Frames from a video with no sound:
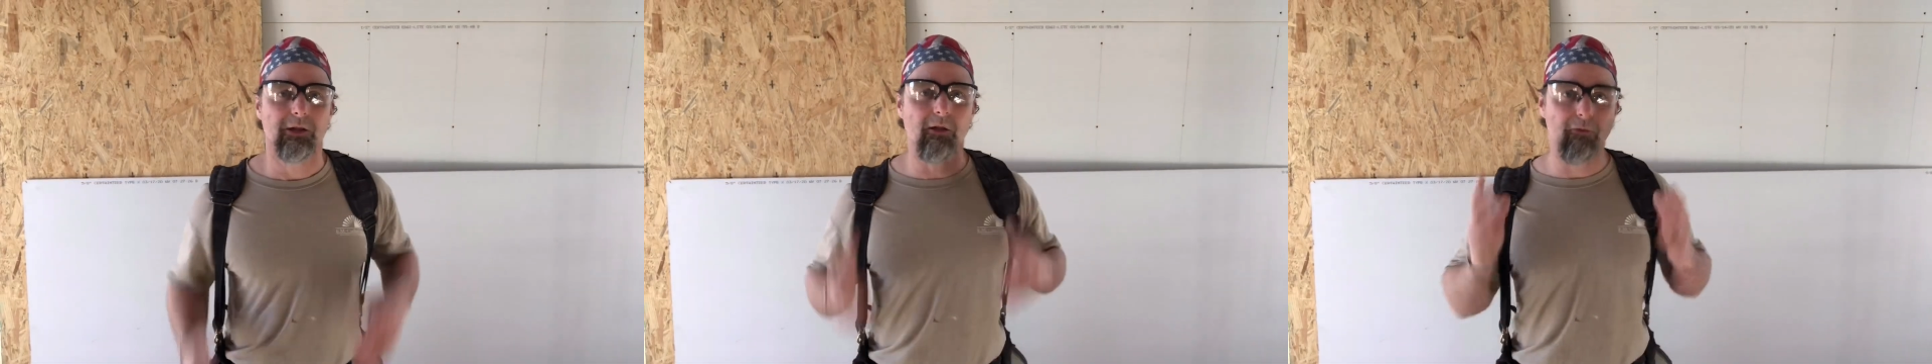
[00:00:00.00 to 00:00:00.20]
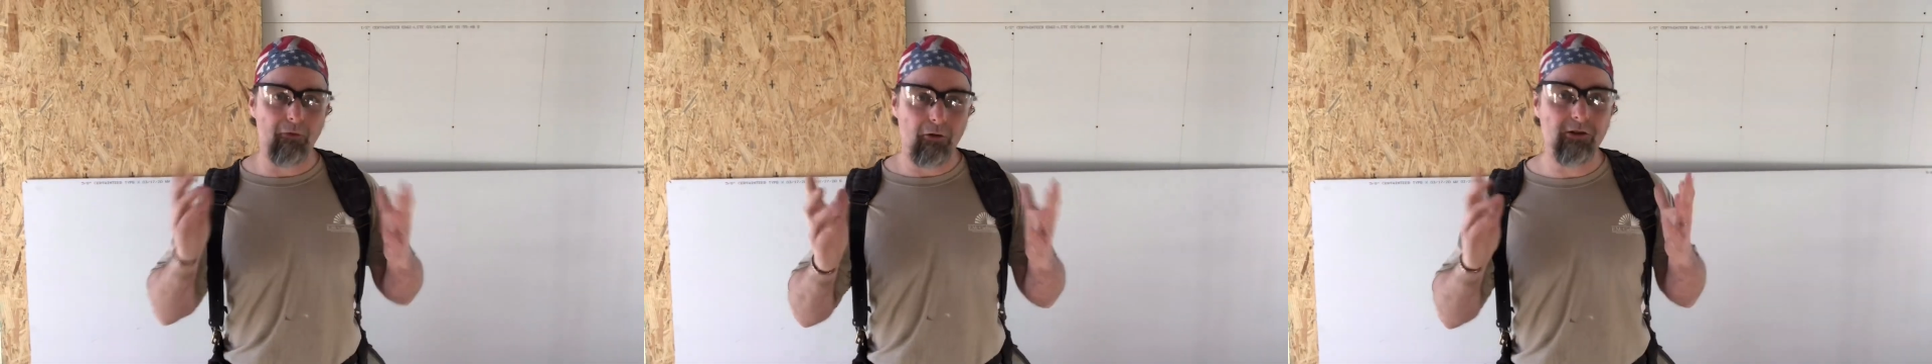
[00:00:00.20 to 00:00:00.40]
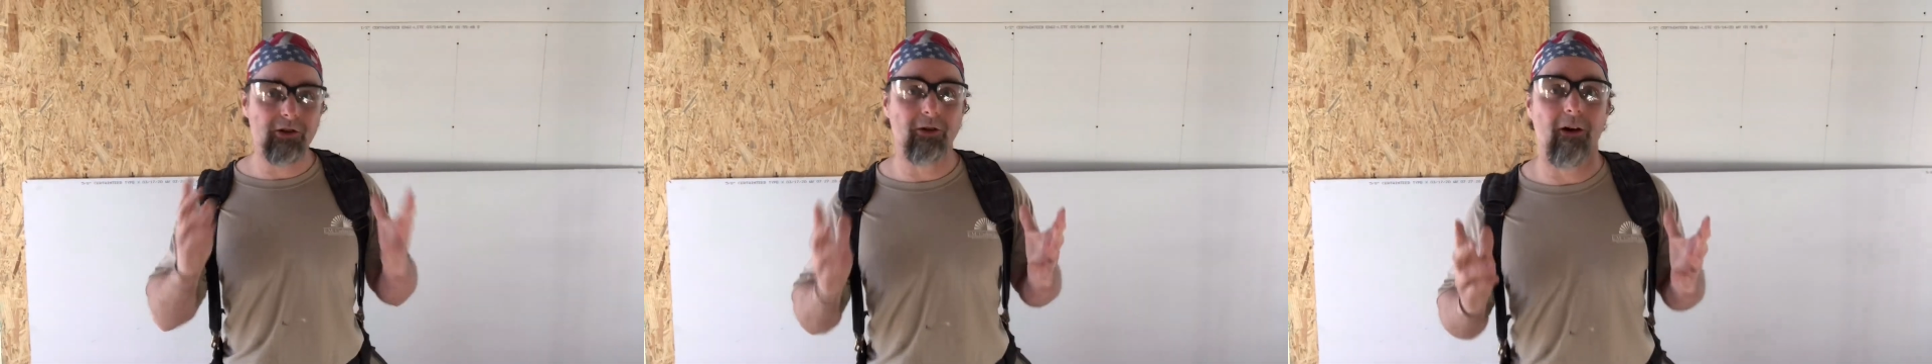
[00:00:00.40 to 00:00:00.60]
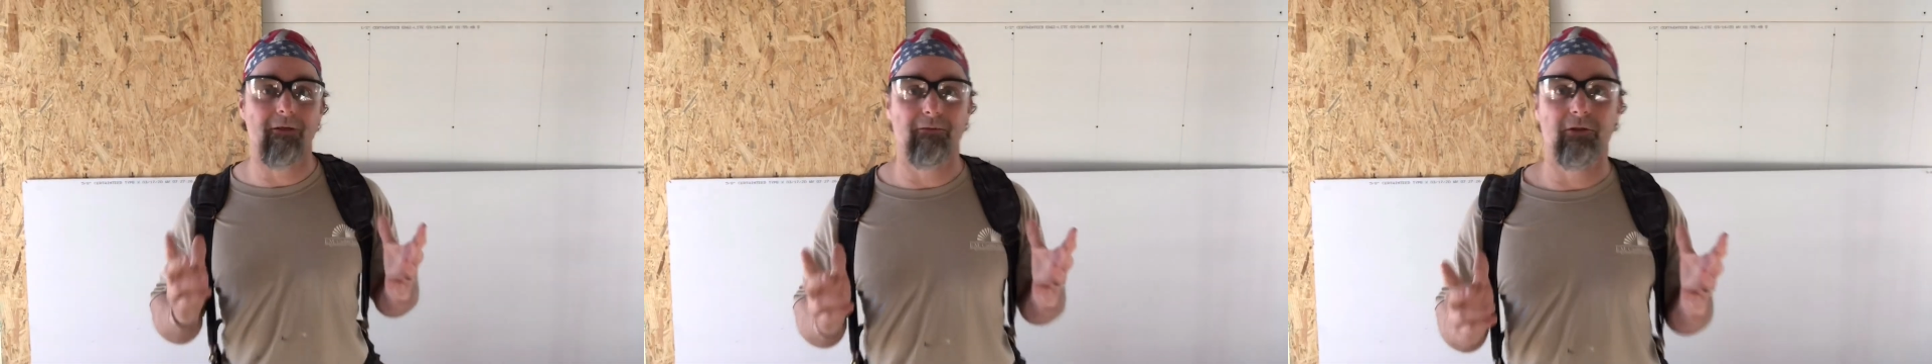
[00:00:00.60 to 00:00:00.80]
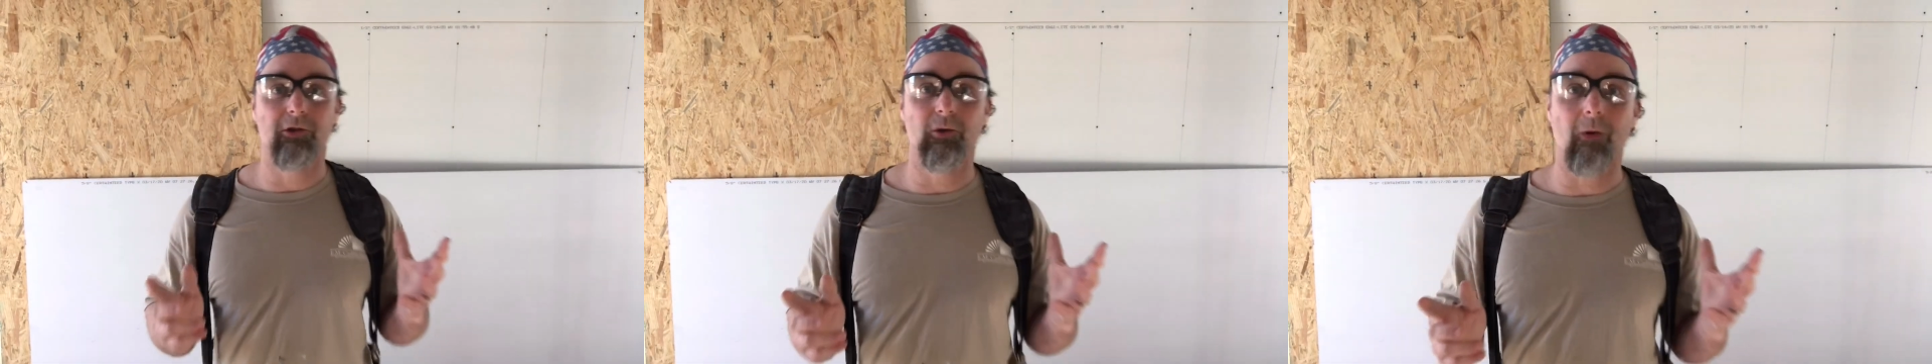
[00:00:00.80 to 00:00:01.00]
first
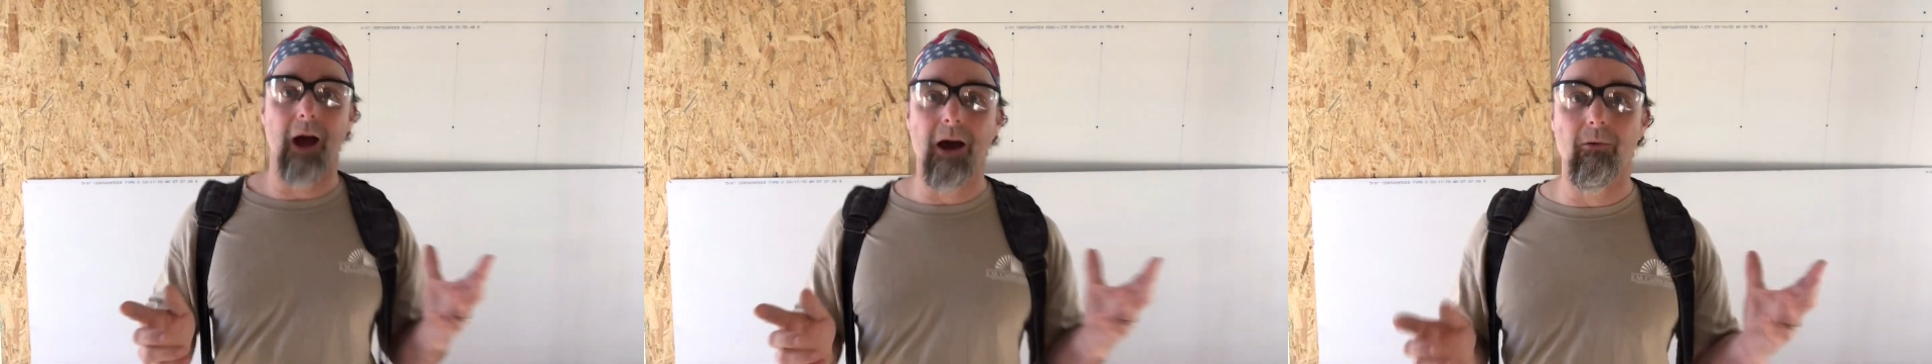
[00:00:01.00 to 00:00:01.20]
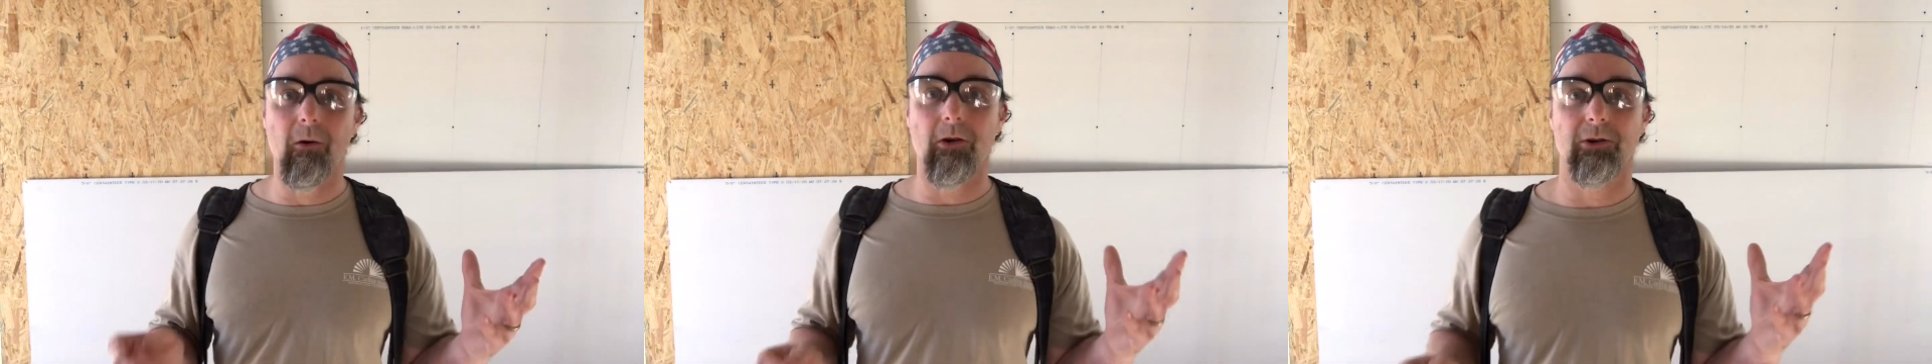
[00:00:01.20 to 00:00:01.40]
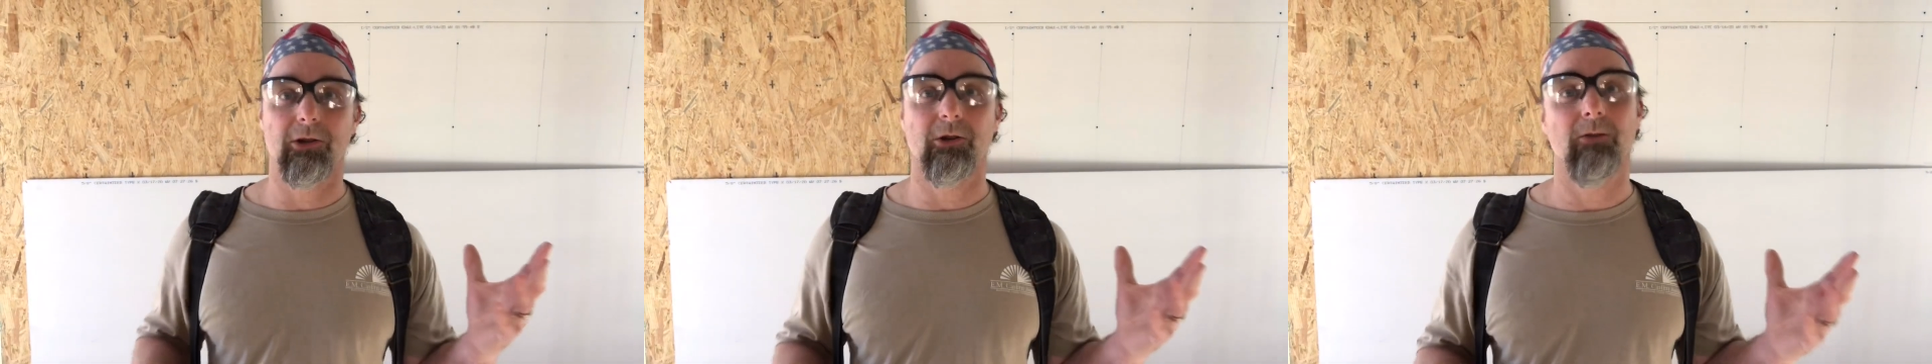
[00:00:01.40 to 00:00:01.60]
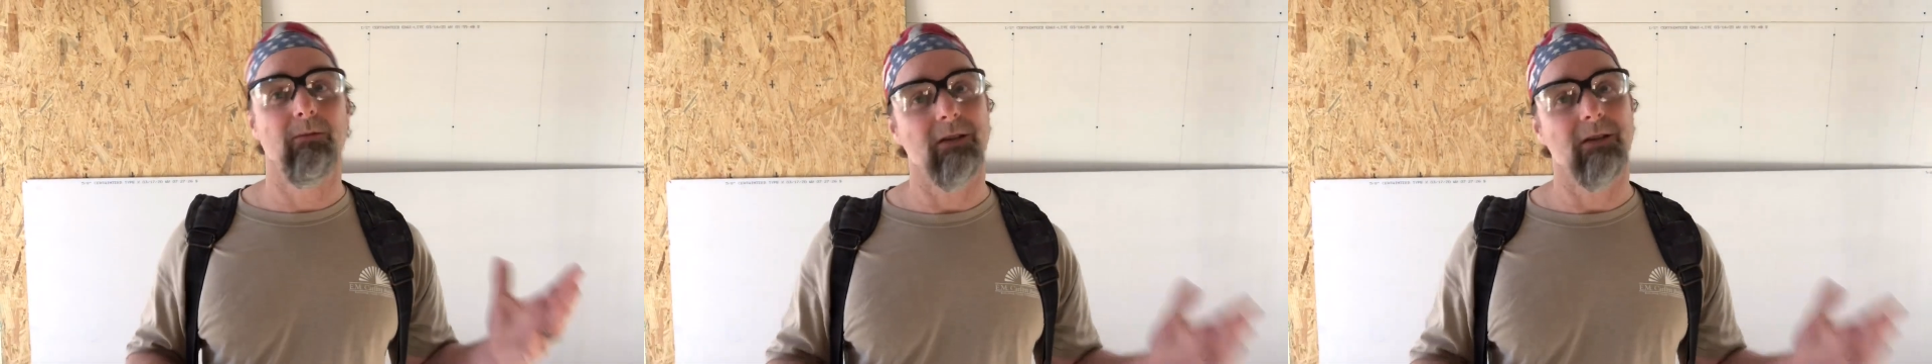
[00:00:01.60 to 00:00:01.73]
off, your drywall should